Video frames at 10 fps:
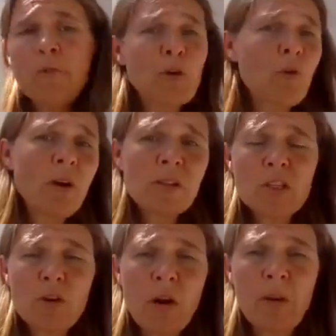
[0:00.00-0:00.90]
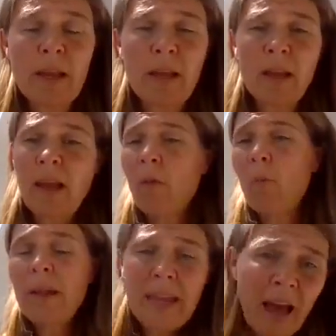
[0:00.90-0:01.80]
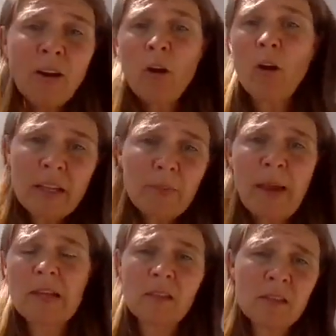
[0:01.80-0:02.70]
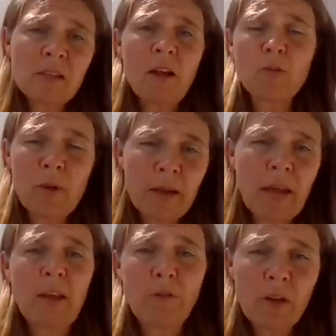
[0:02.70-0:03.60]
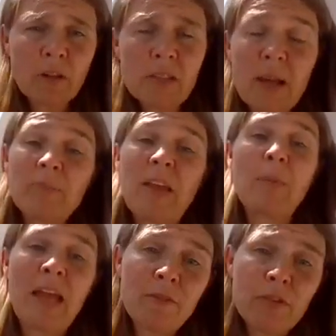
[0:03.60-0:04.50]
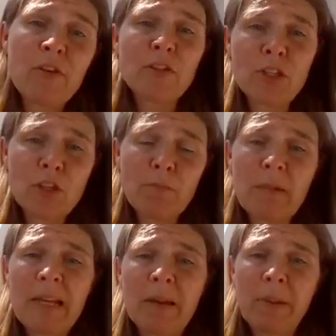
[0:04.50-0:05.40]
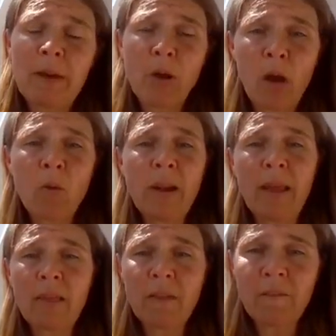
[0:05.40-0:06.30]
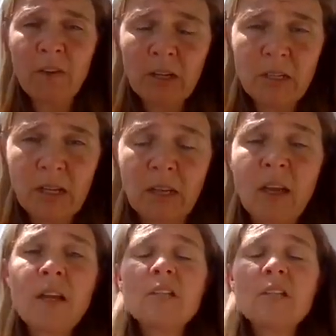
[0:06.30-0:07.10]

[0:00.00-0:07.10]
The grass is growing. We cannot expect our staff to work any faster, and we have a £32 million hole in the funding.